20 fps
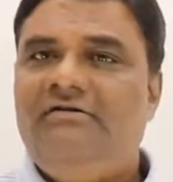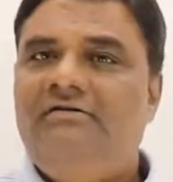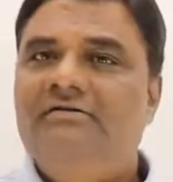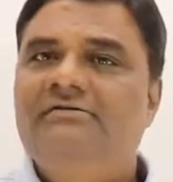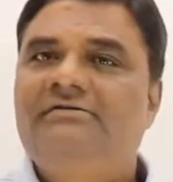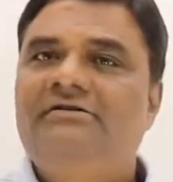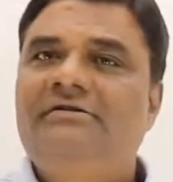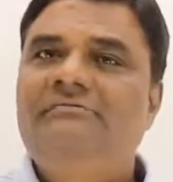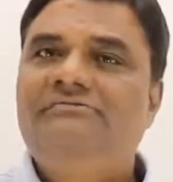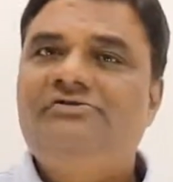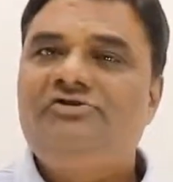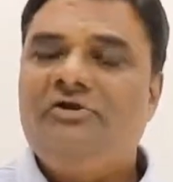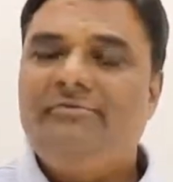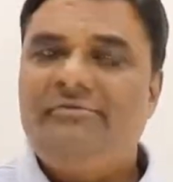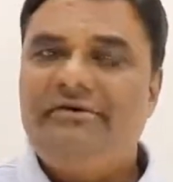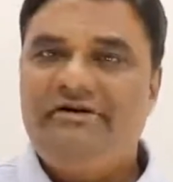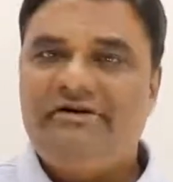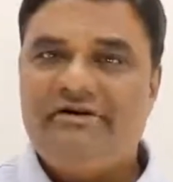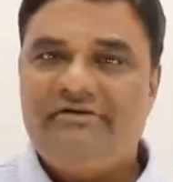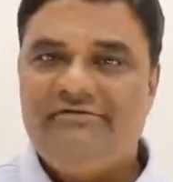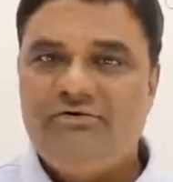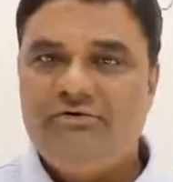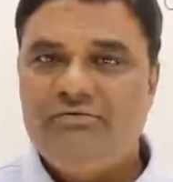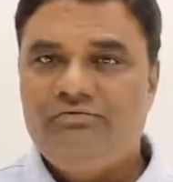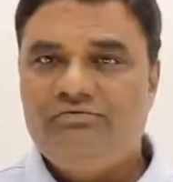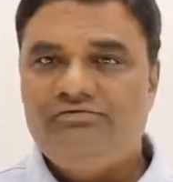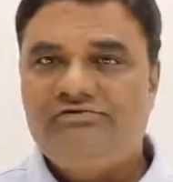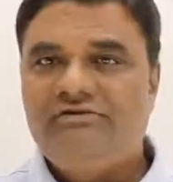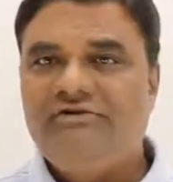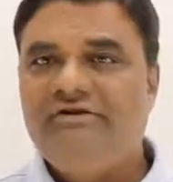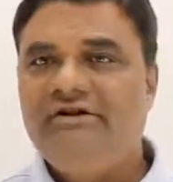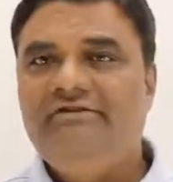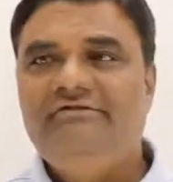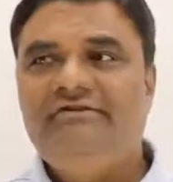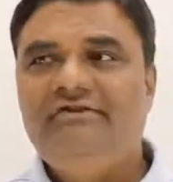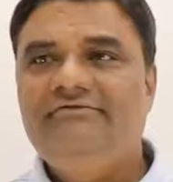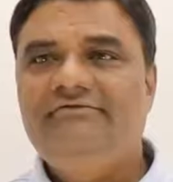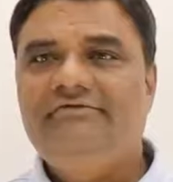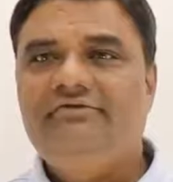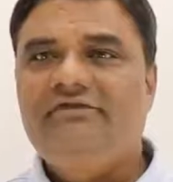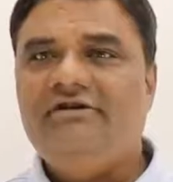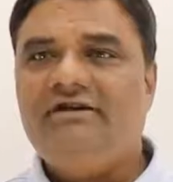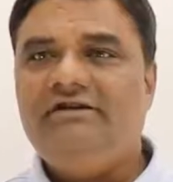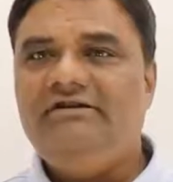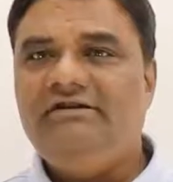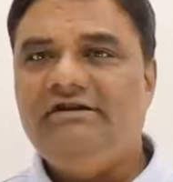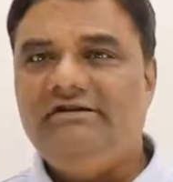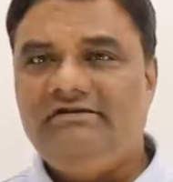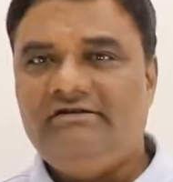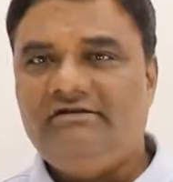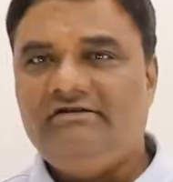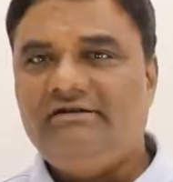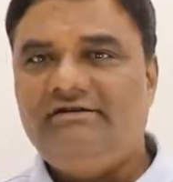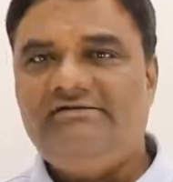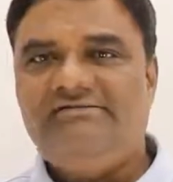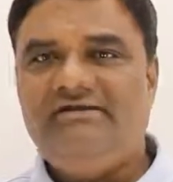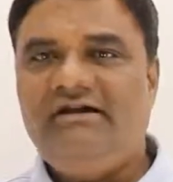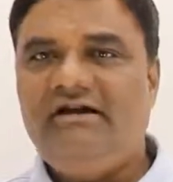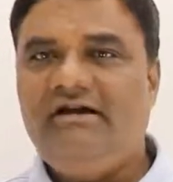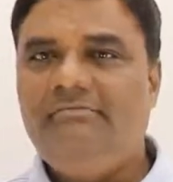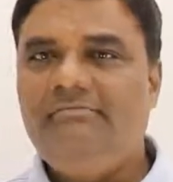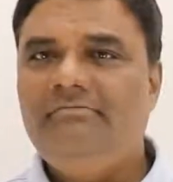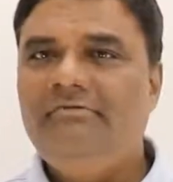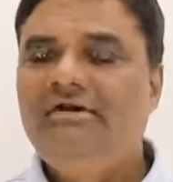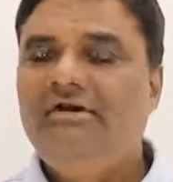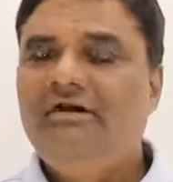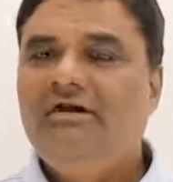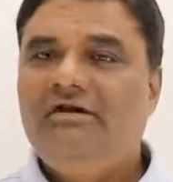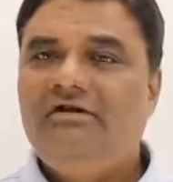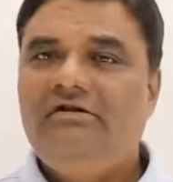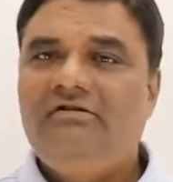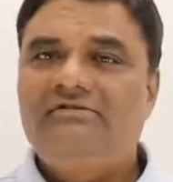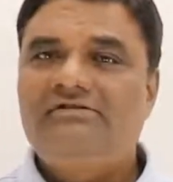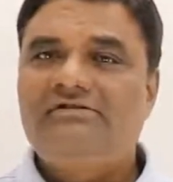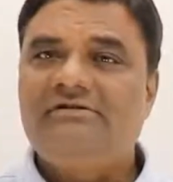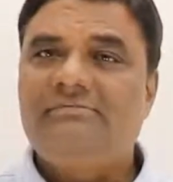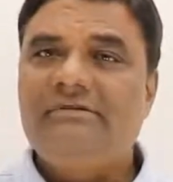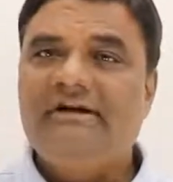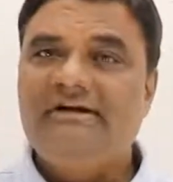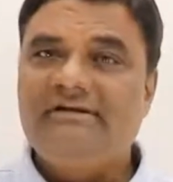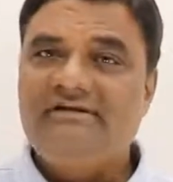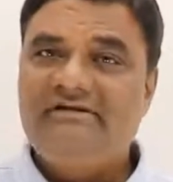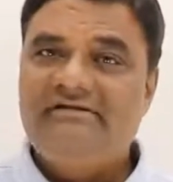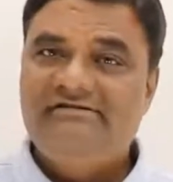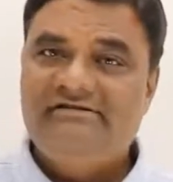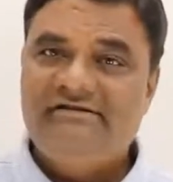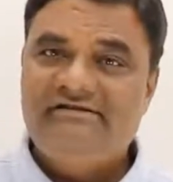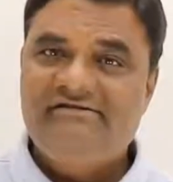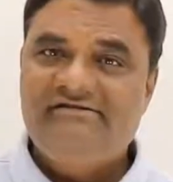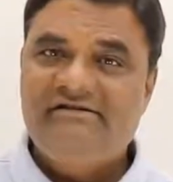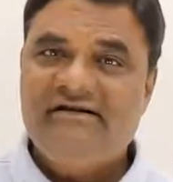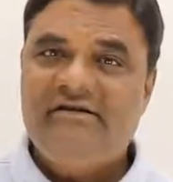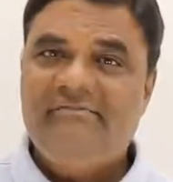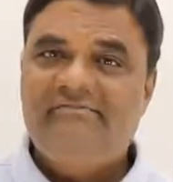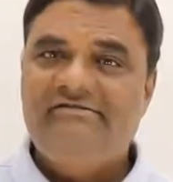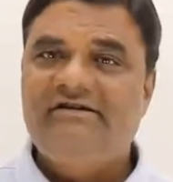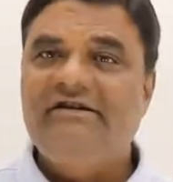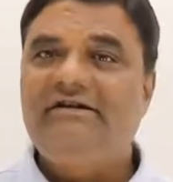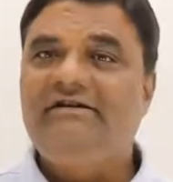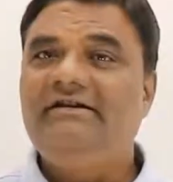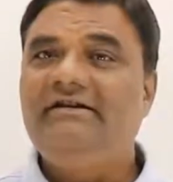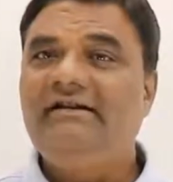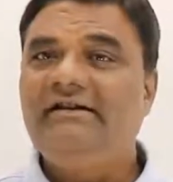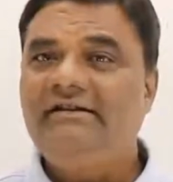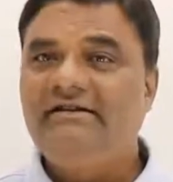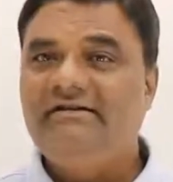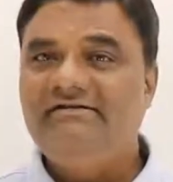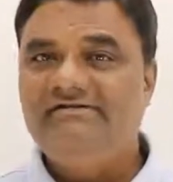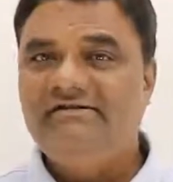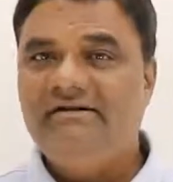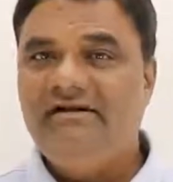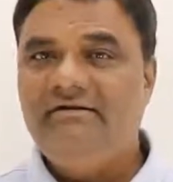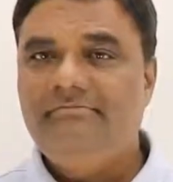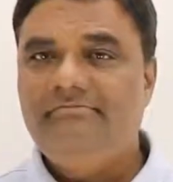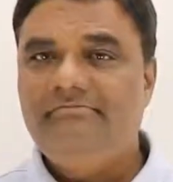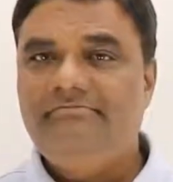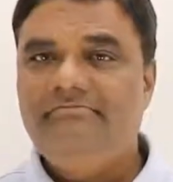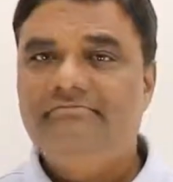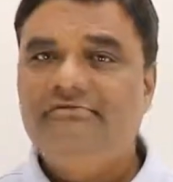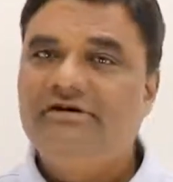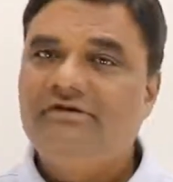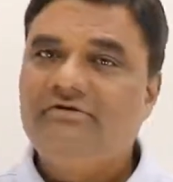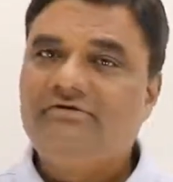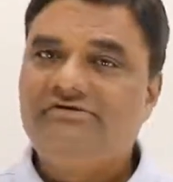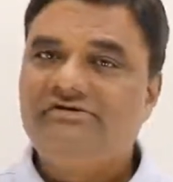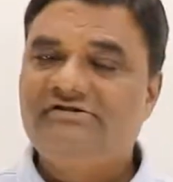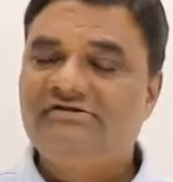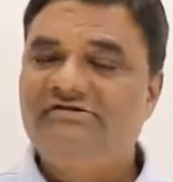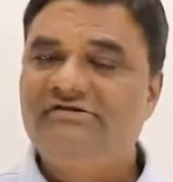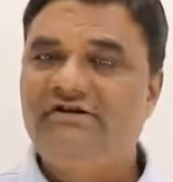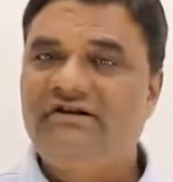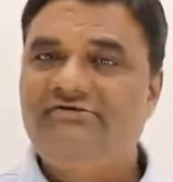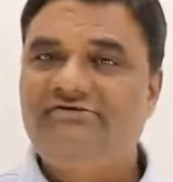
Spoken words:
Some job interviews or even for any other exam or some entrance exams like GATE exam, the questions are